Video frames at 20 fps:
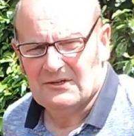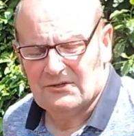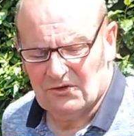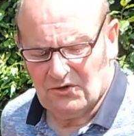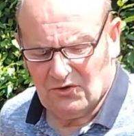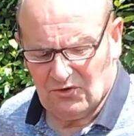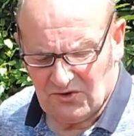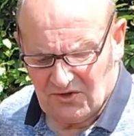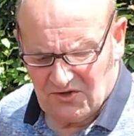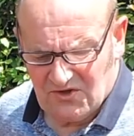I've
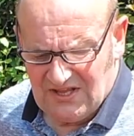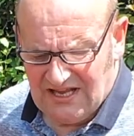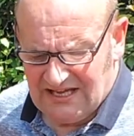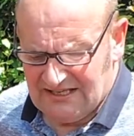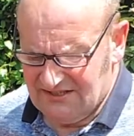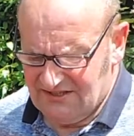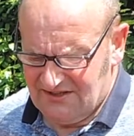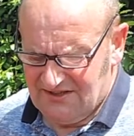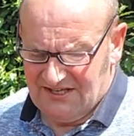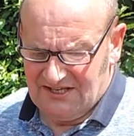done all the
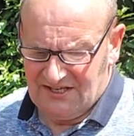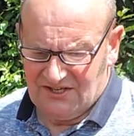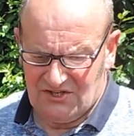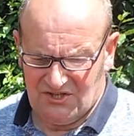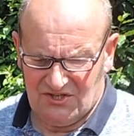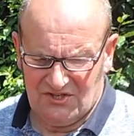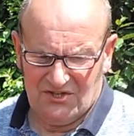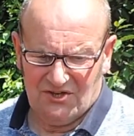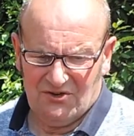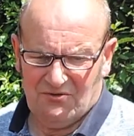standard
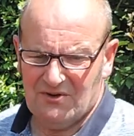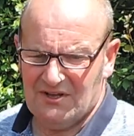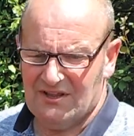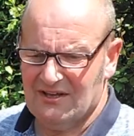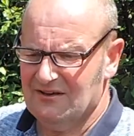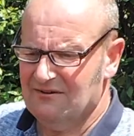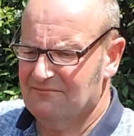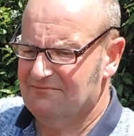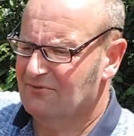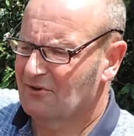things you do with
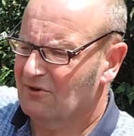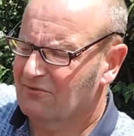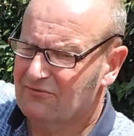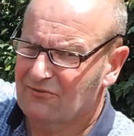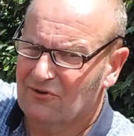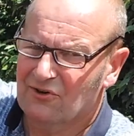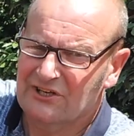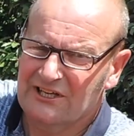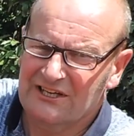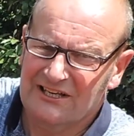a
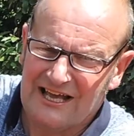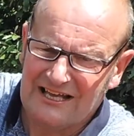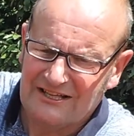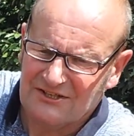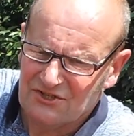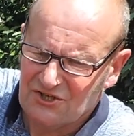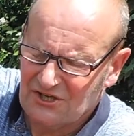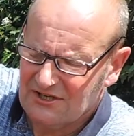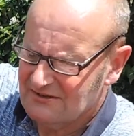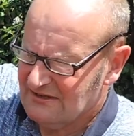rough running
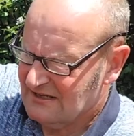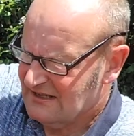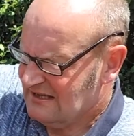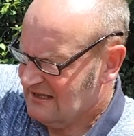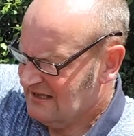engine.